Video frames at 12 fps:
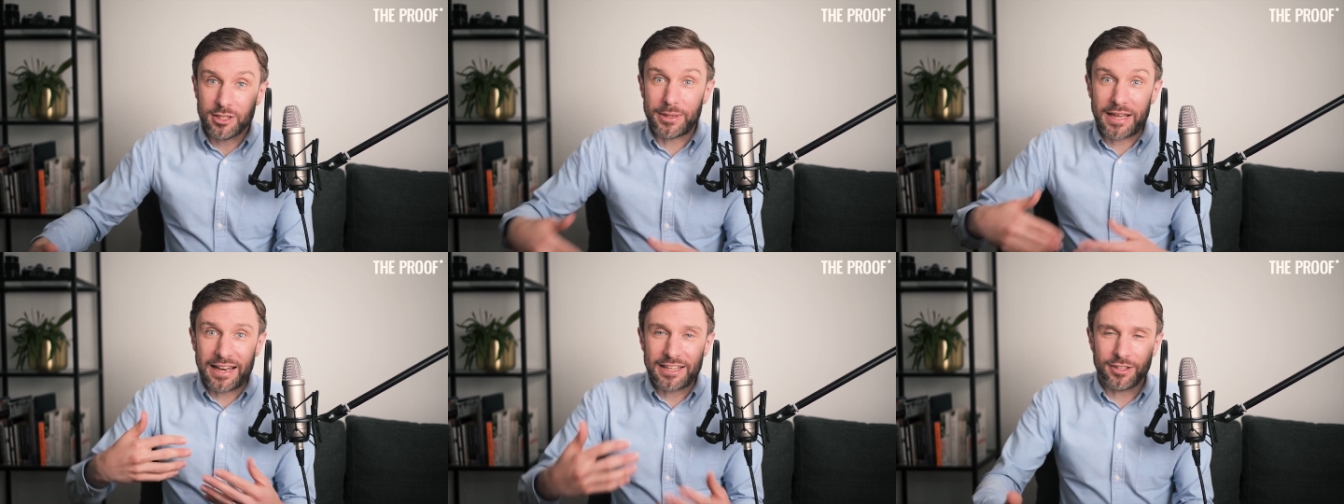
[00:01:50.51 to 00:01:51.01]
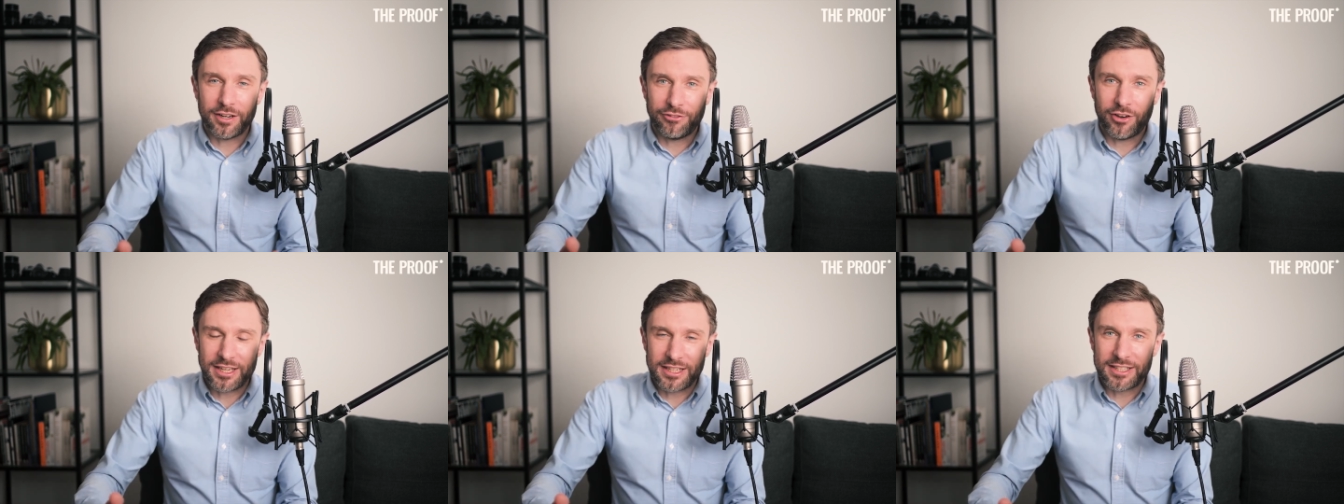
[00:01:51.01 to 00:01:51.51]
So we get less good at
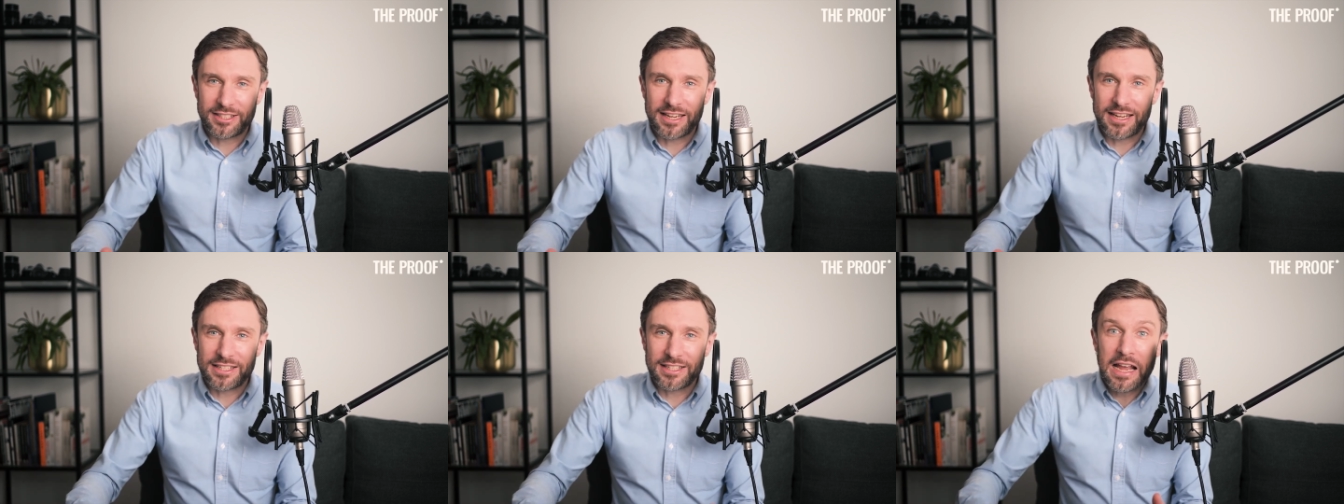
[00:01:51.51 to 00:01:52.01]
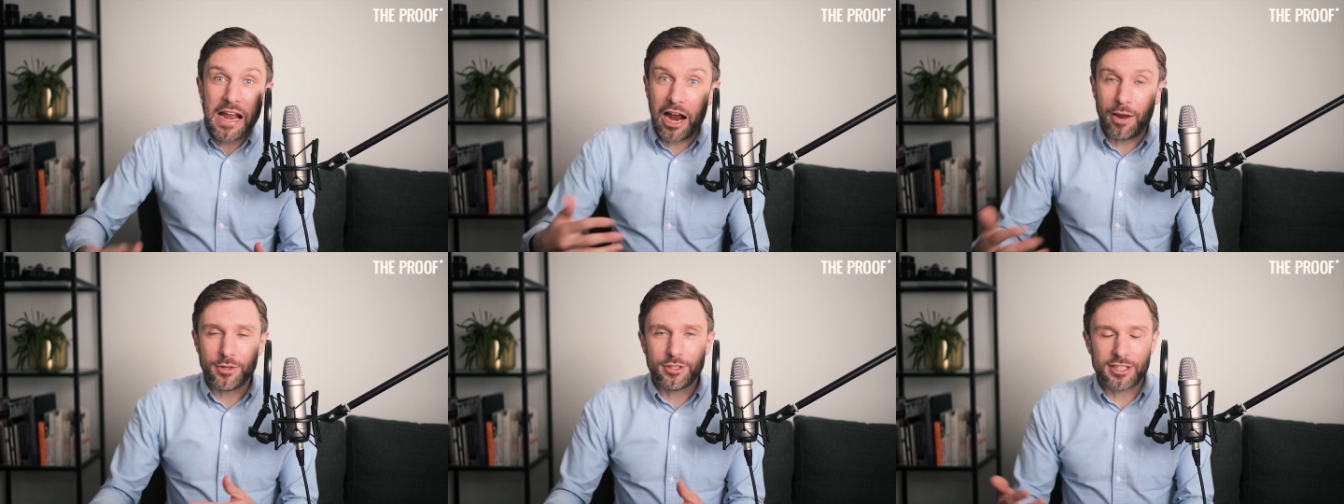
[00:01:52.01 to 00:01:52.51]
fighting disease.
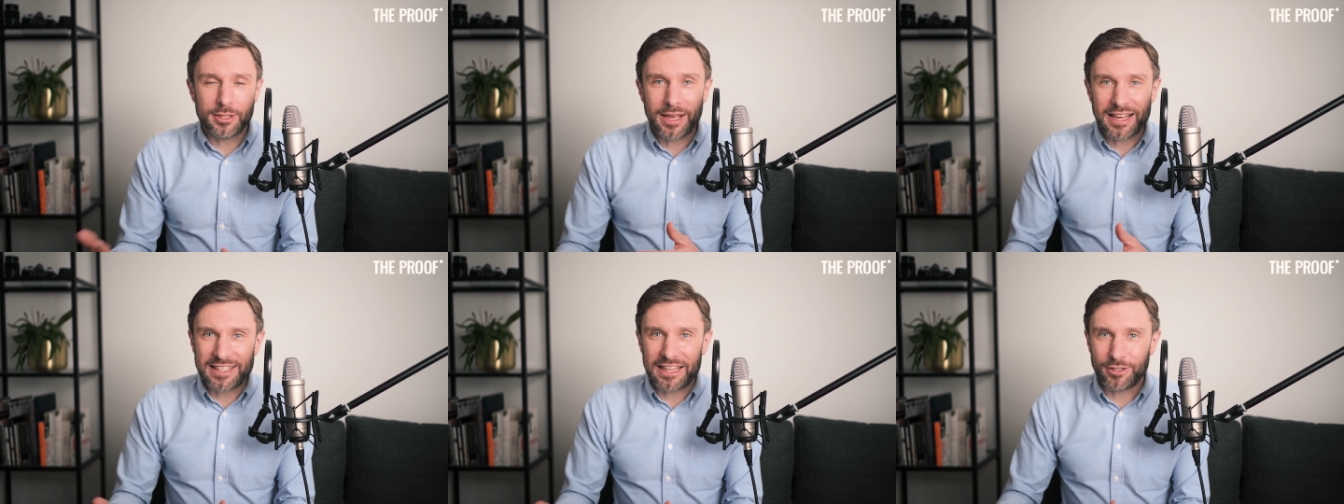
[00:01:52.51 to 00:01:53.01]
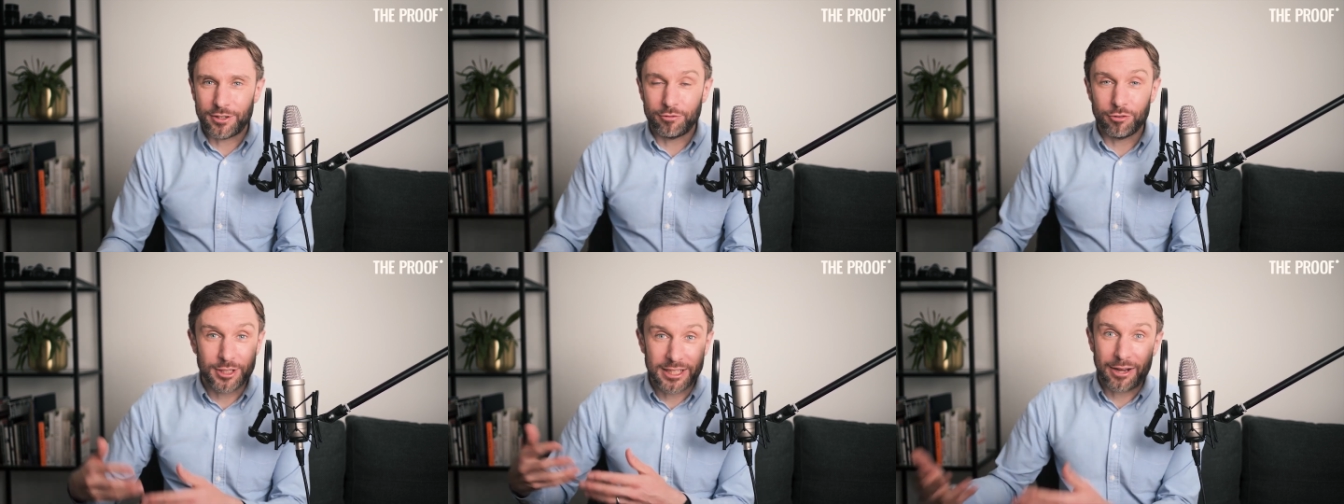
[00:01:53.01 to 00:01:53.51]
Our immune system gets less good at
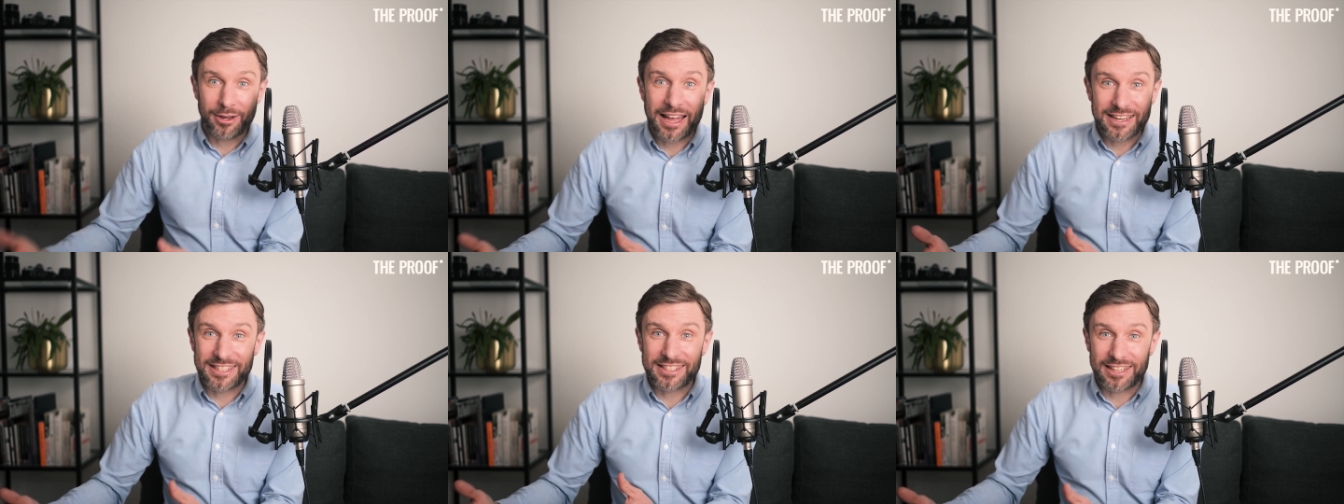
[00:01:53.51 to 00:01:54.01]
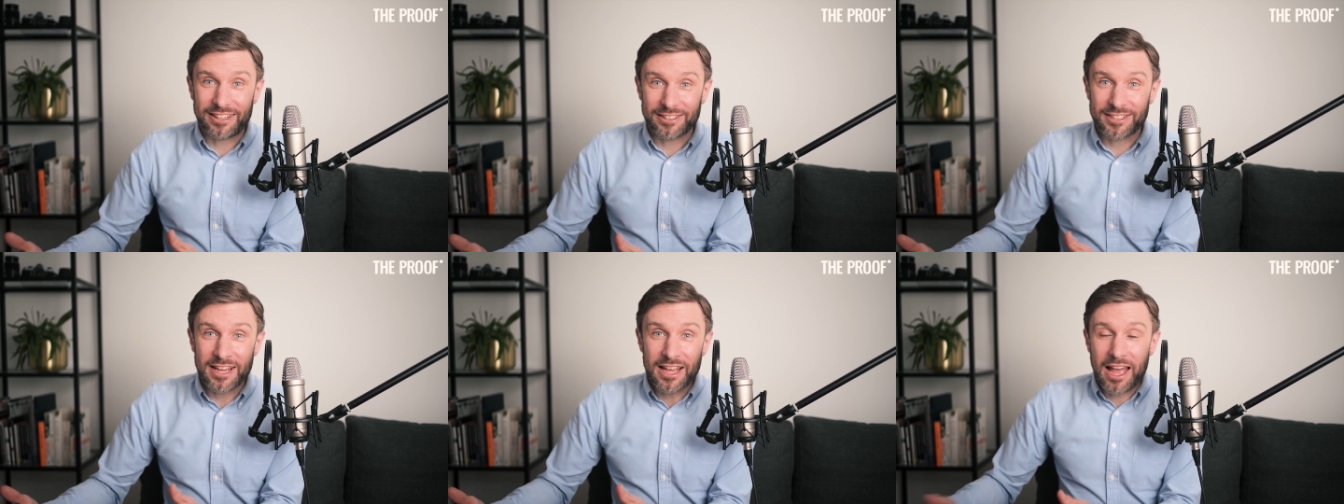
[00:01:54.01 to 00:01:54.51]
rooting out cancer
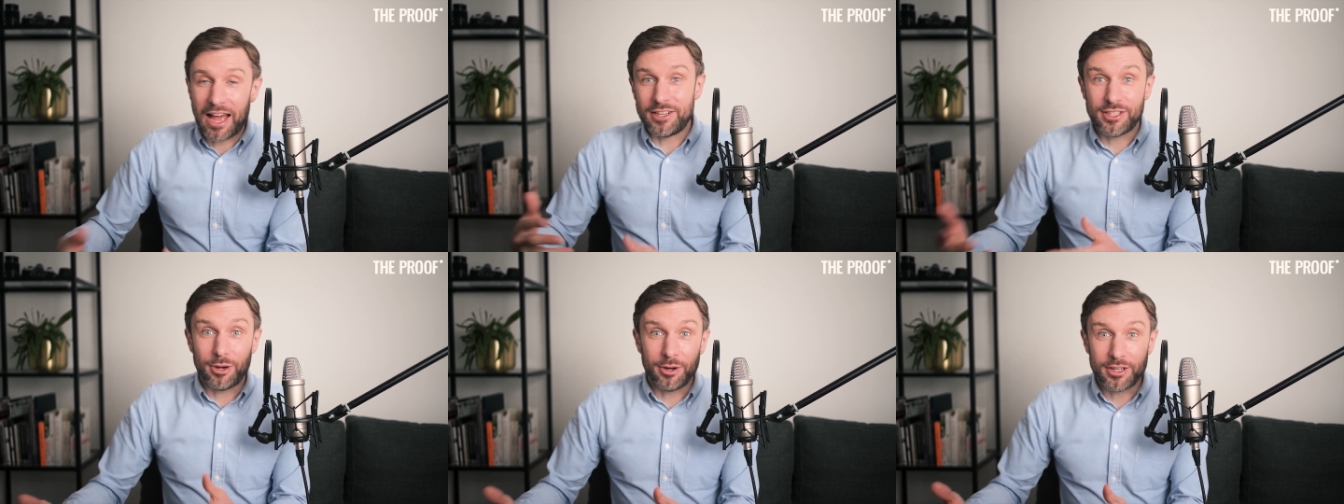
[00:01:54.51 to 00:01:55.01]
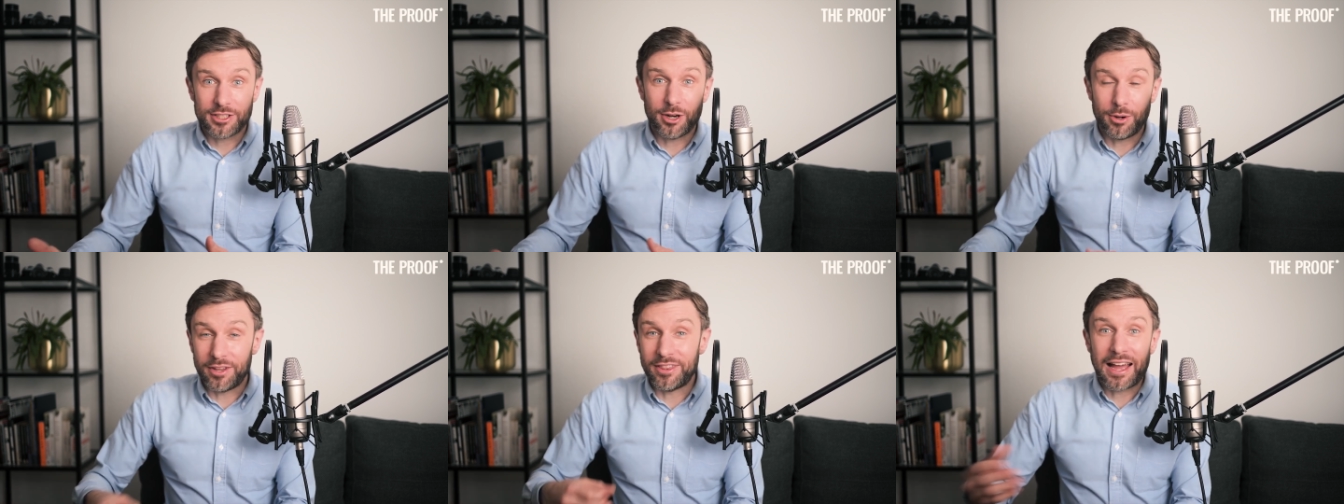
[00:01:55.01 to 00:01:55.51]
cells, and so on and
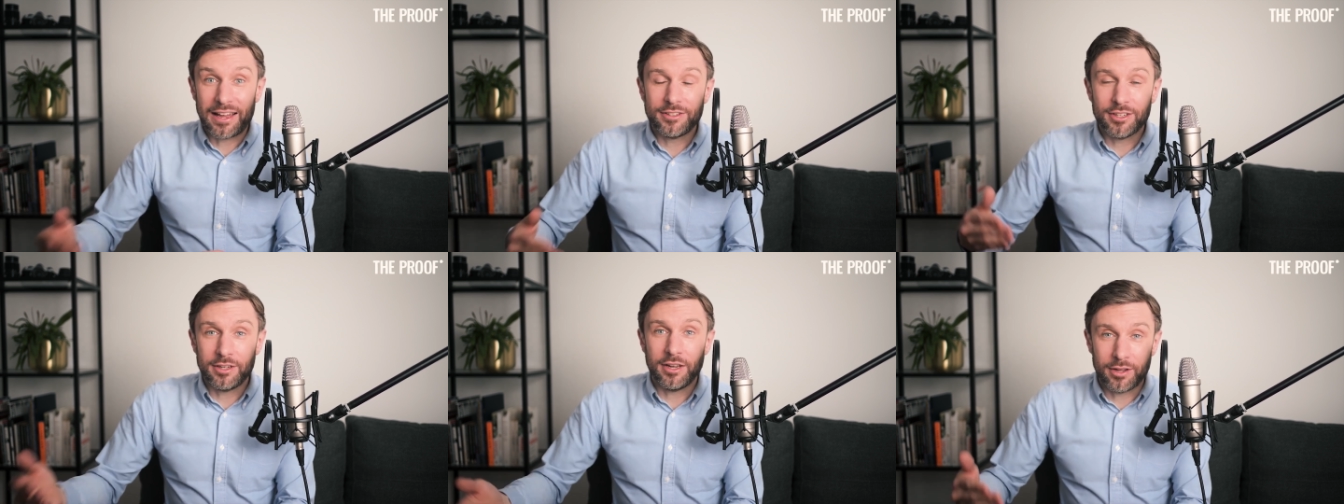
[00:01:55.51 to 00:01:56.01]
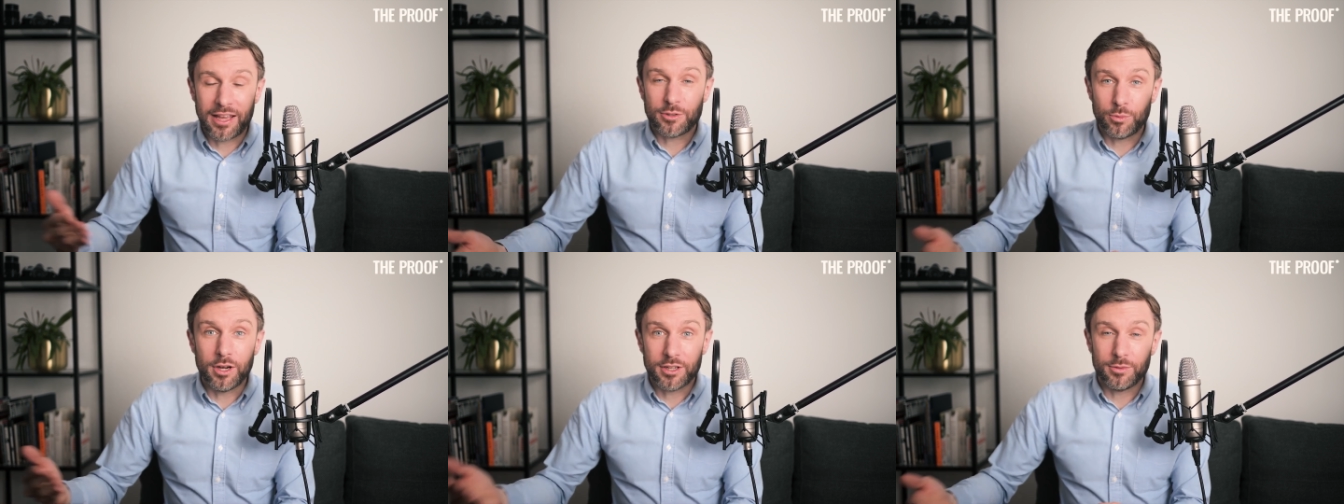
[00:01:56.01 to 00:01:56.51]
so on. And that, you know,
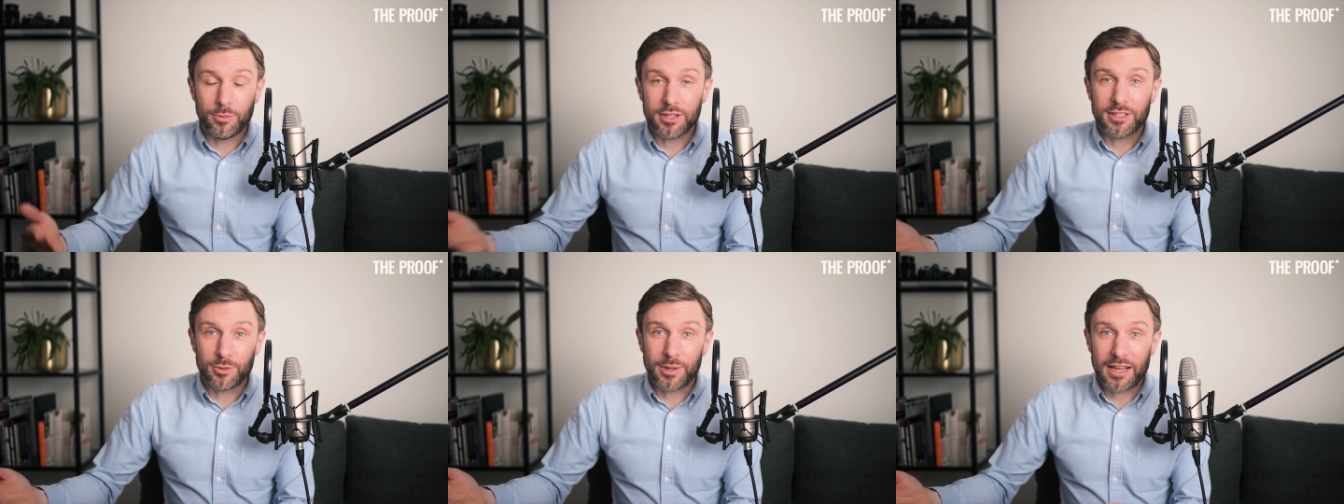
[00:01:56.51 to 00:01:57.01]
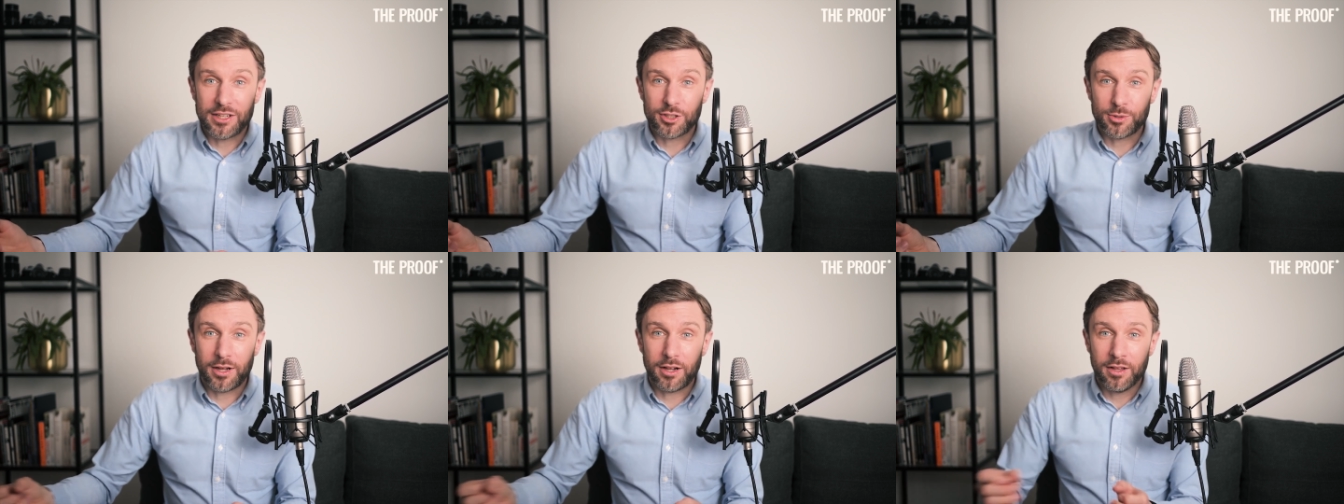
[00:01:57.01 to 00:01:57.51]
gets worse and worse as we age
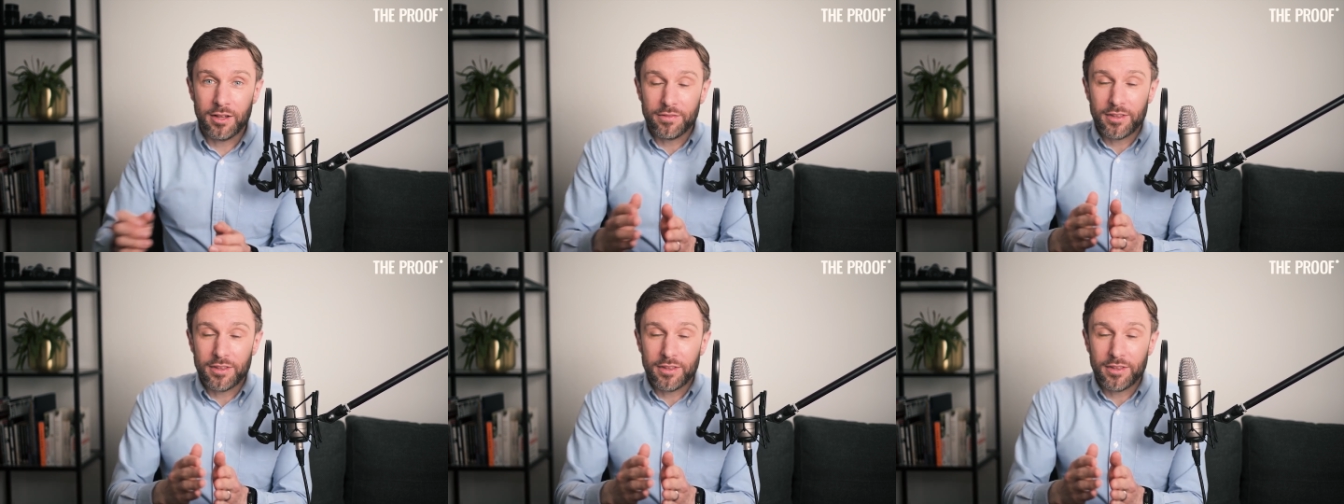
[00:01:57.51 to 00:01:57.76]
as well.